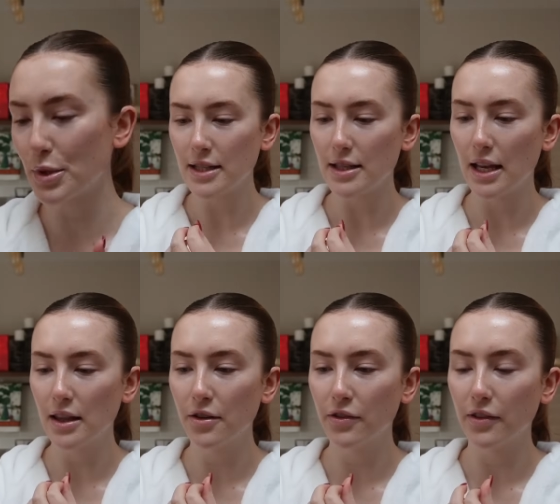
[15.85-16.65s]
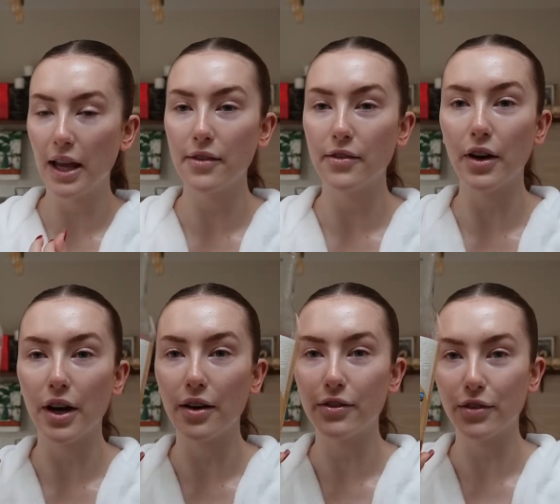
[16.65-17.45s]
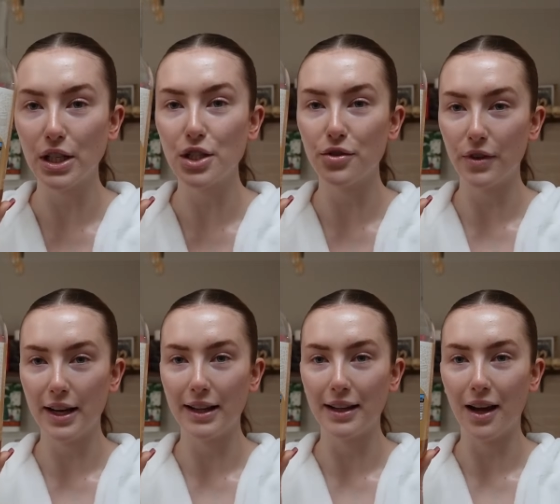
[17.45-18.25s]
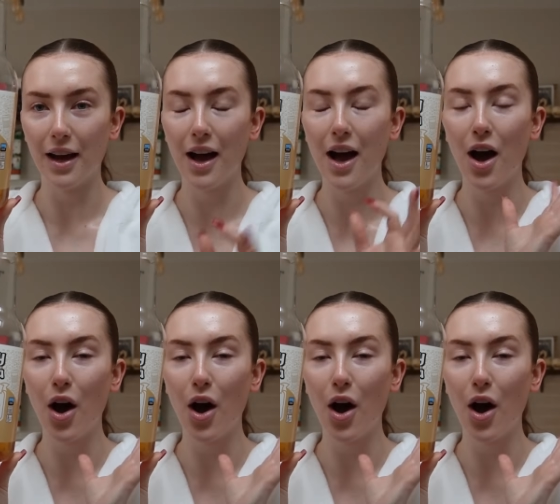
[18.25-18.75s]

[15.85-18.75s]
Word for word: It's in the flavor French vanilla.